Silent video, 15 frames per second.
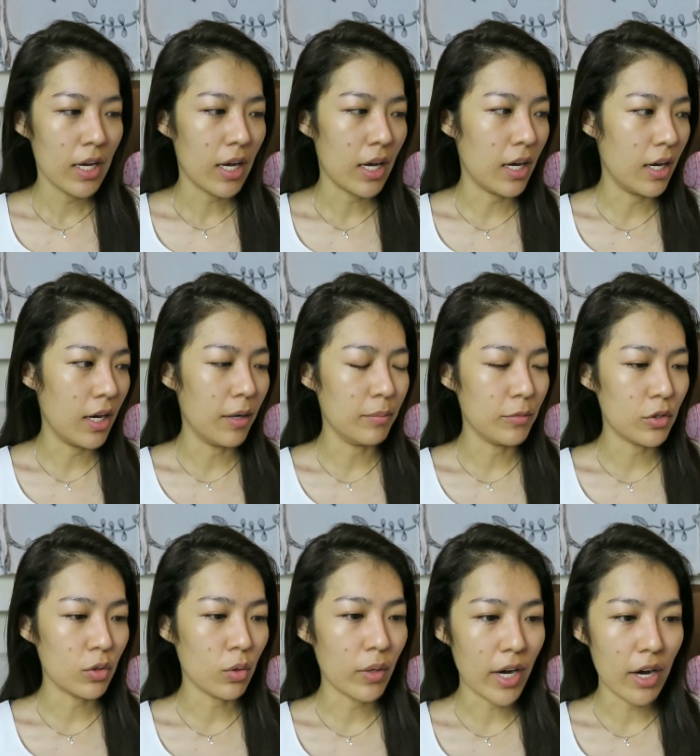
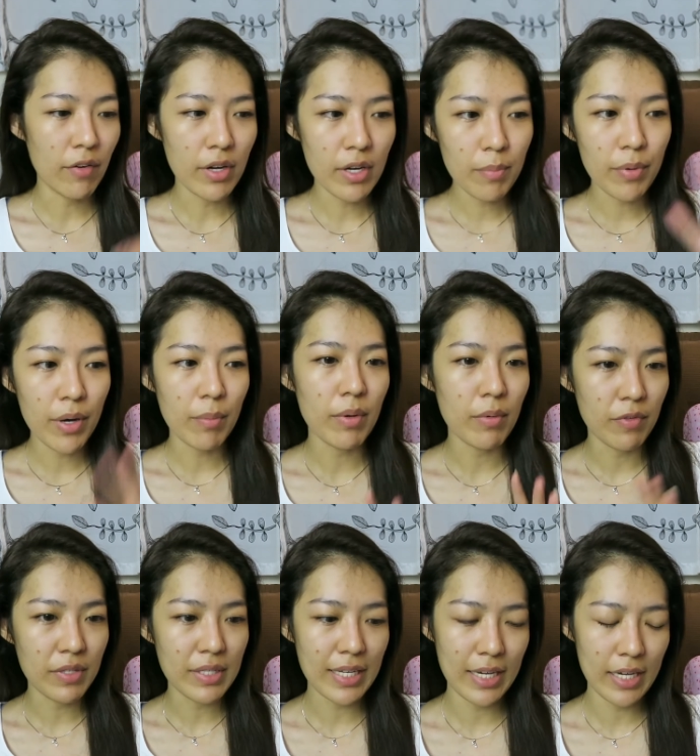So I already prepped it with
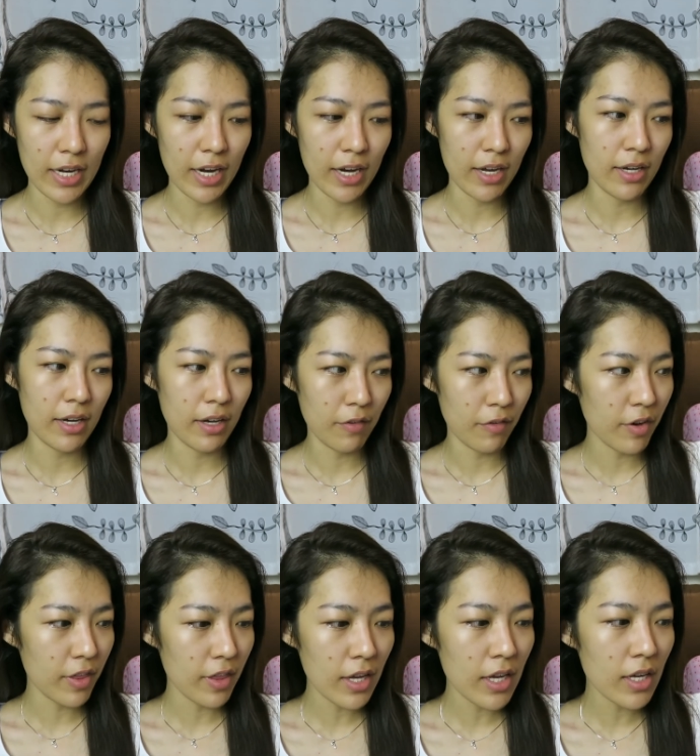skincare and
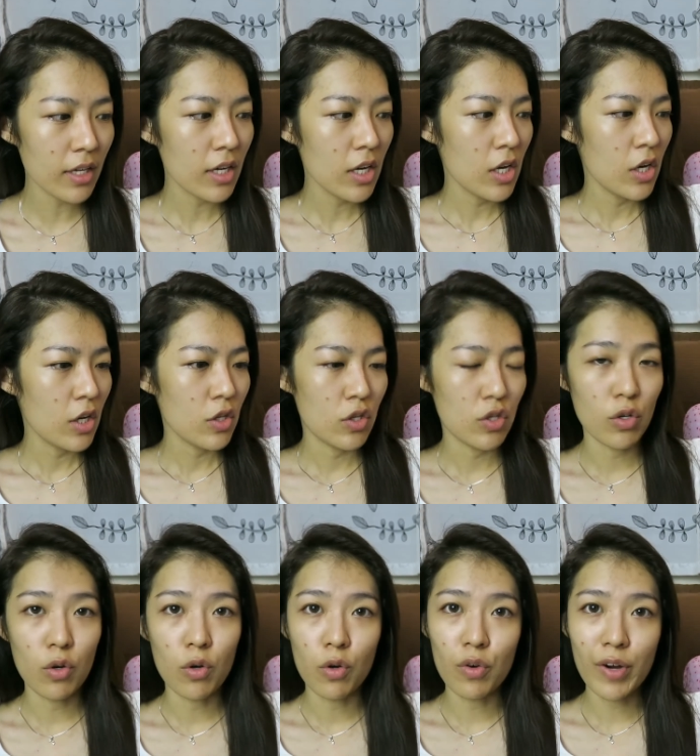everything.
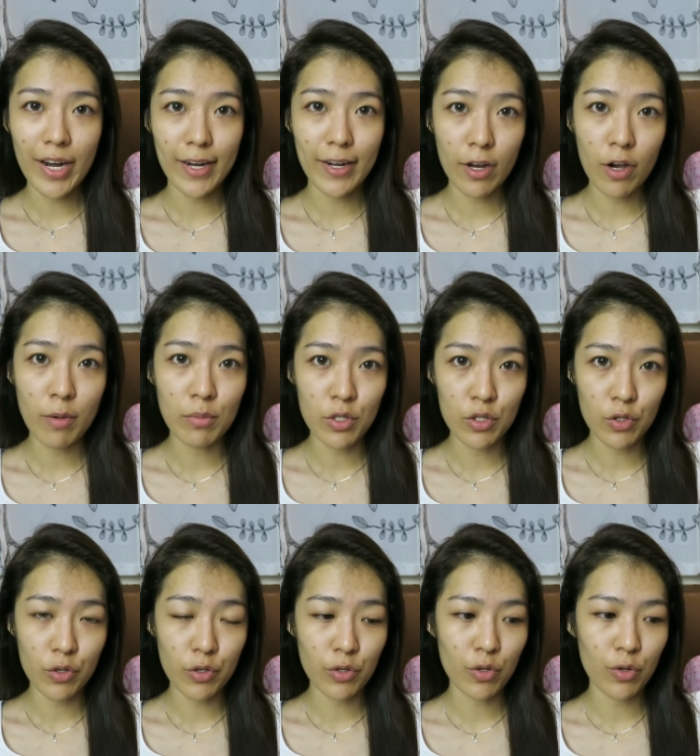So right now I'm just
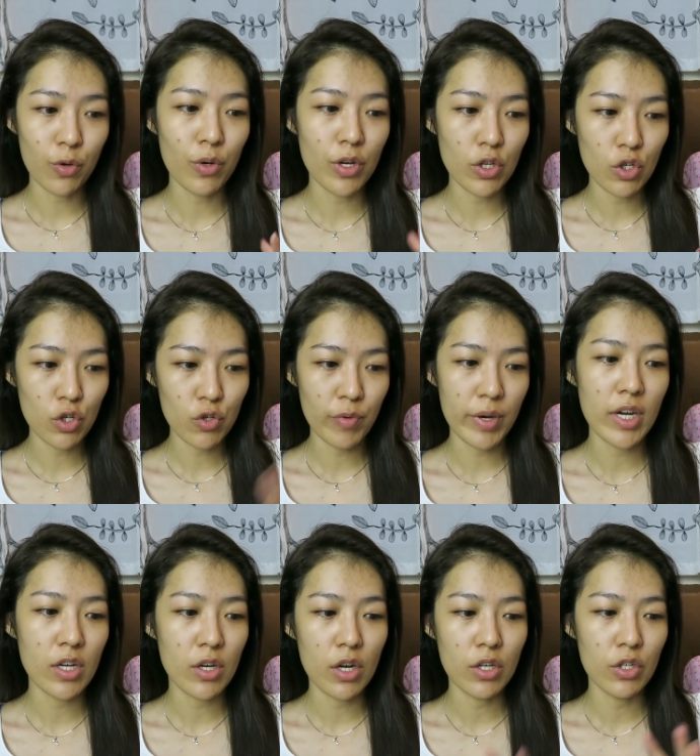going to go in
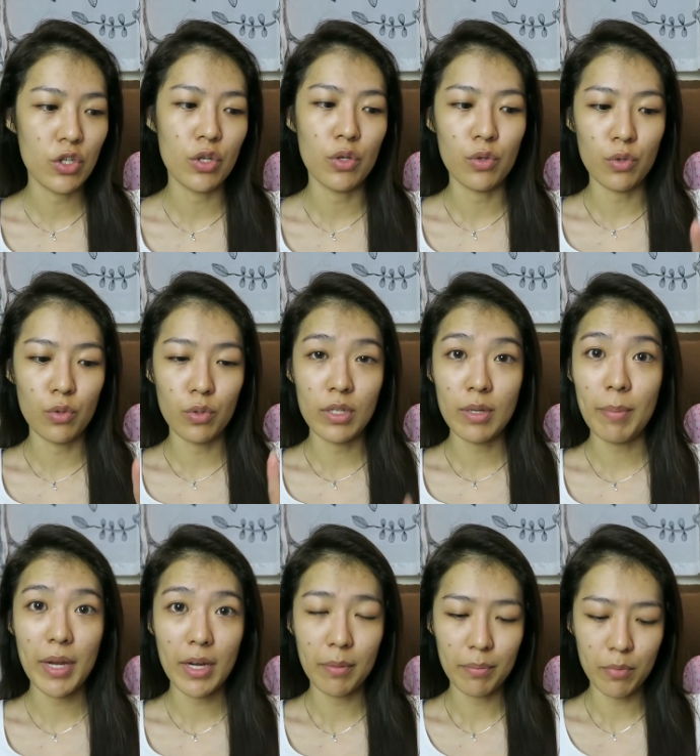straight to the
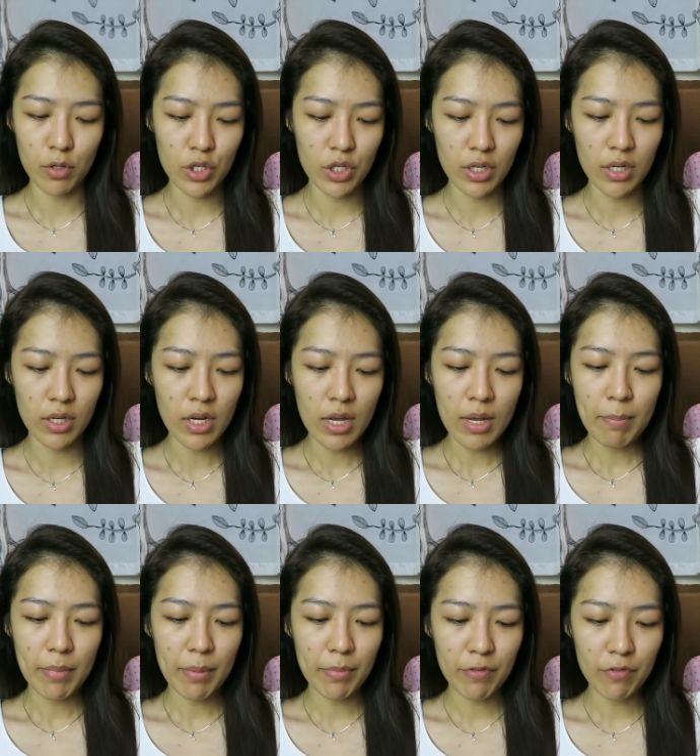makeup portion.
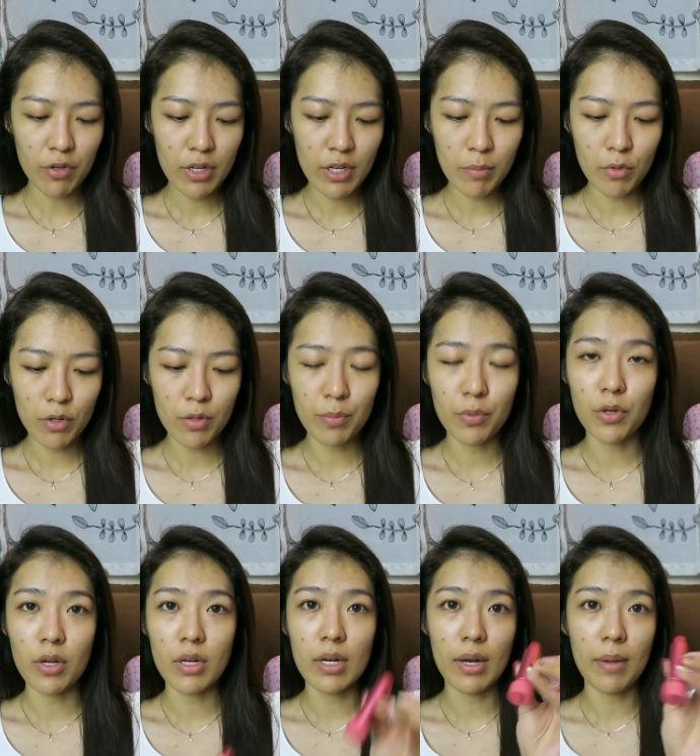But before that, I'm going to put
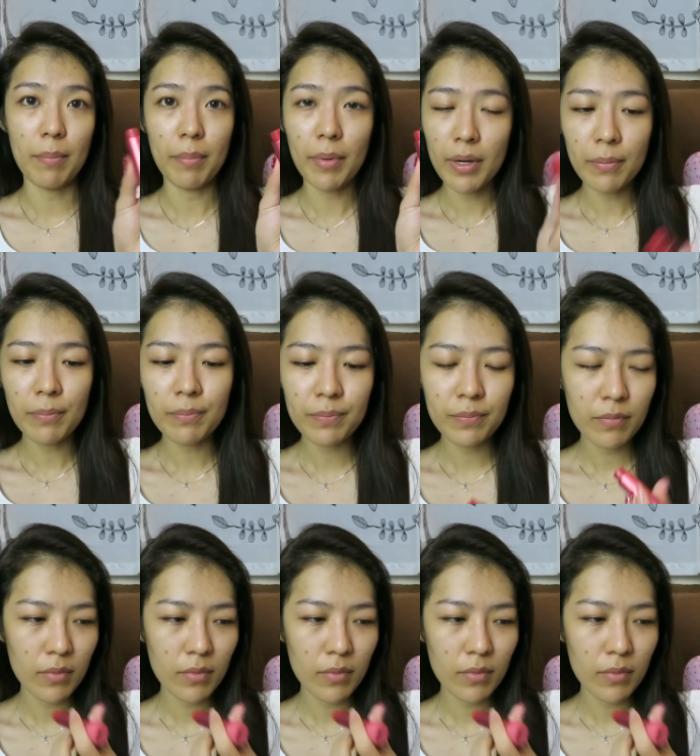on lip balm.